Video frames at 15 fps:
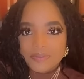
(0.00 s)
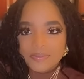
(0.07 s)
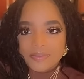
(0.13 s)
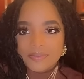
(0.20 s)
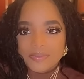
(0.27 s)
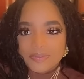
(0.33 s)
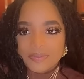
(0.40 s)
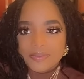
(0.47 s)

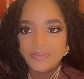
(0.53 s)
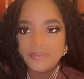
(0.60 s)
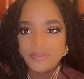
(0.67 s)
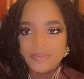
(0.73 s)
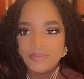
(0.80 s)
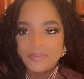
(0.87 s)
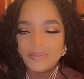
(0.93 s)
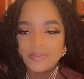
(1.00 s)
Uh-uh.
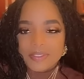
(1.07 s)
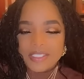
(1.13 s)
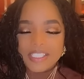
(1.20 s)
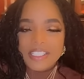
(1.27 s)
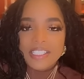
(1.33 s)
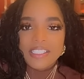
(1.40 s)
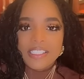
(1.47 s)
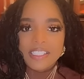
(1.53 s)

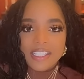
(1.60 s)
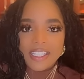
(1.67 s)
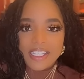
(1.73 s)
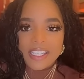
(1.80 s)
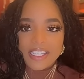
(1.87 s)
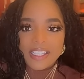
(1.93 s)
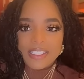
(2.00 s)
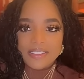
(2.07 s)
Just a little egg.